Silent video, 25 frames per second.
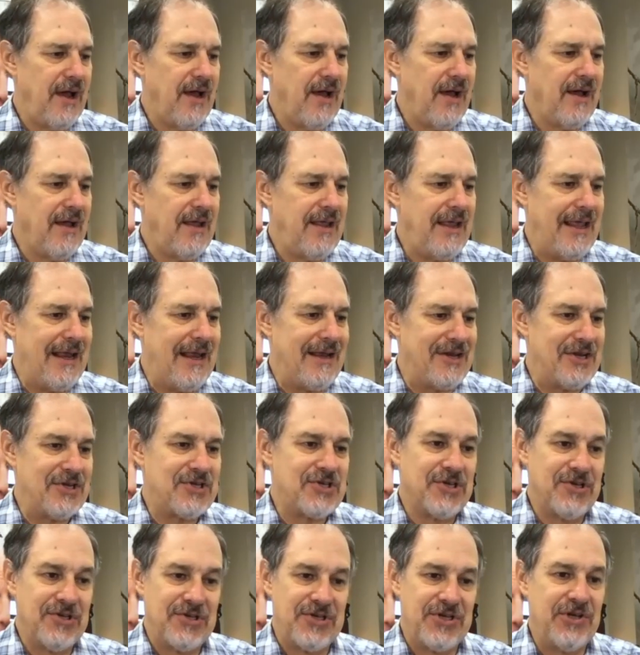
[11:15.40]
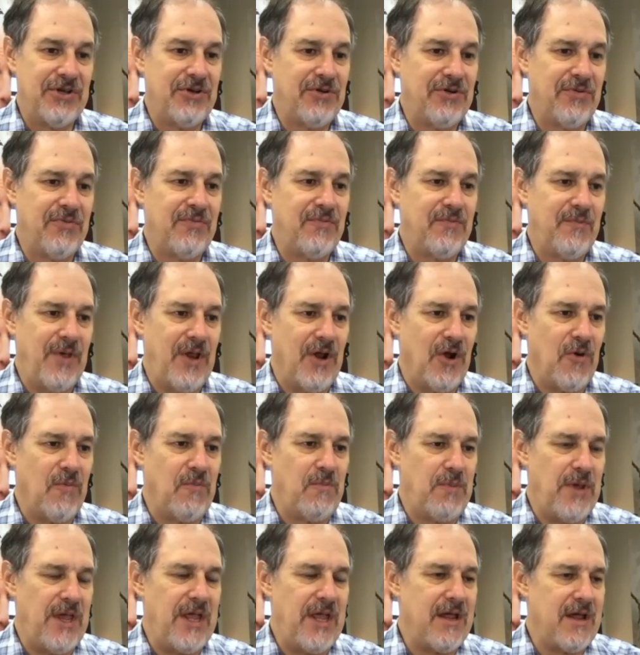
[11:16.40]
In addition to, you know,
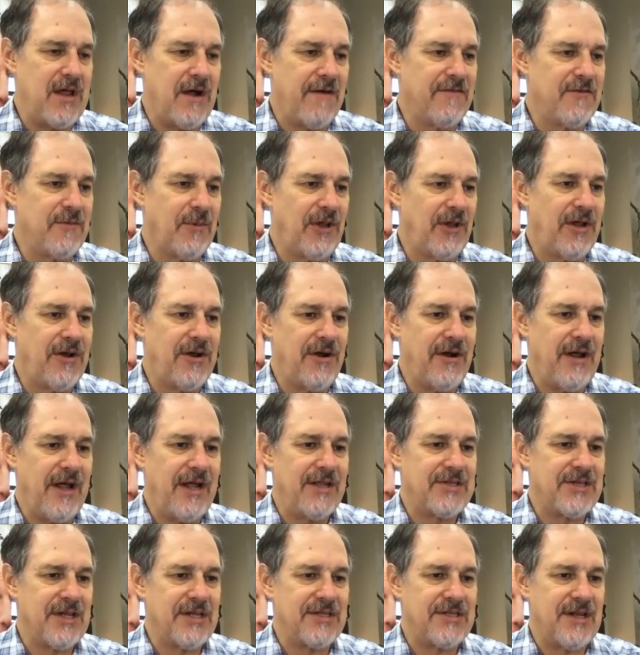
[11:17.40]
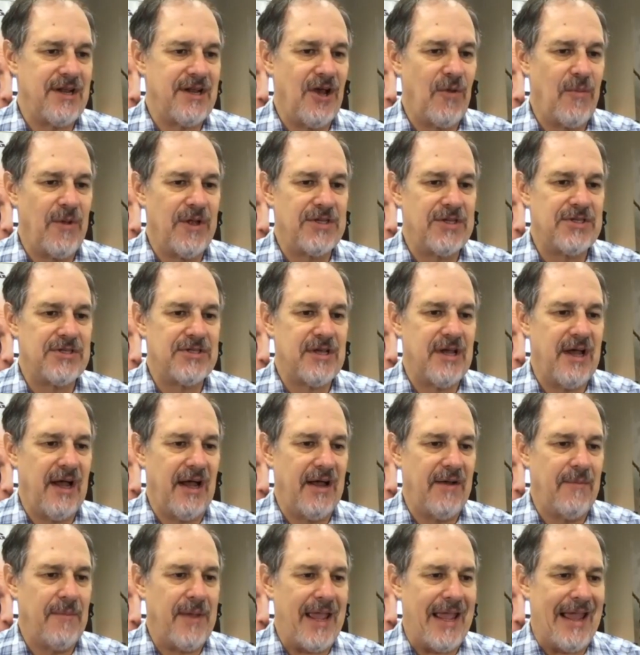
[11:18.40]
being comfortable under headsets and helmets,
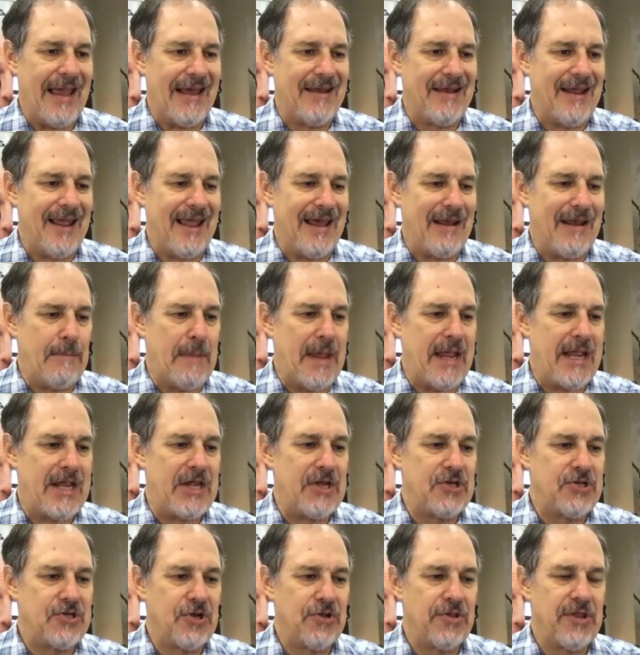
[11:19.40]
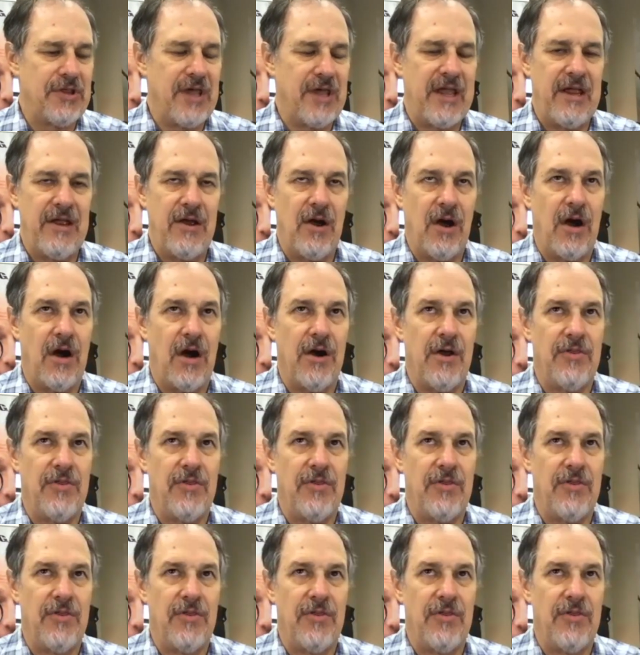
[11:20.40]
and making sure they are the